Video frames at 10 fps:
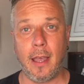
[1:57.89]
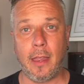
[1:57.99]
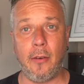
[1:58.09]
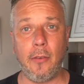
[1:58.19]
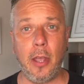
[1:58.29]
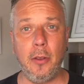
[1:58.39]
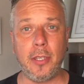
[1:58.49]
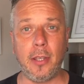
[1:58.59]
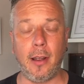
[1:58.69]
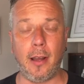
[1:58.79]
There are those
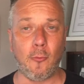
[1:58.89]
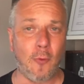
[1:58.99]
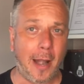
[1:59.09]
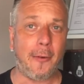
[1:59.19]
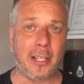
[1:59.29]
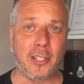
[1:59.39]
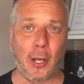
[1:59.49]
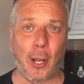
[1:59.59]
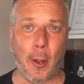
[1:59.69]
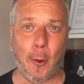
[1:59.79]
that are raring to
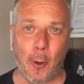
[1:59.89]
go,